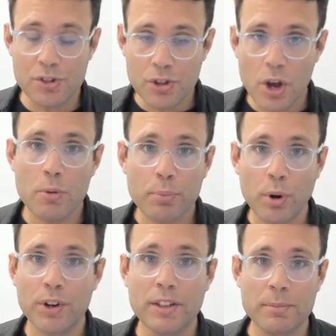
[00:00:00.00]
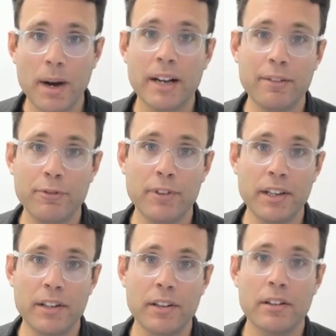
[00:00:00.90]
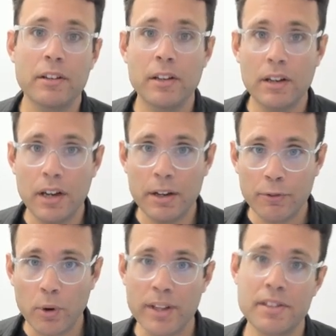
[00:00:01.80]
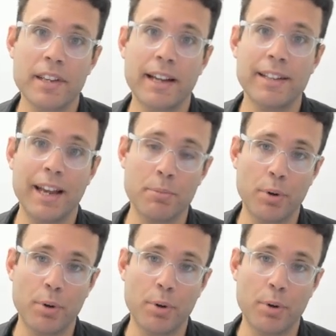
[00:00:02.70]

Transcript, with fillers: no product market fit for insect end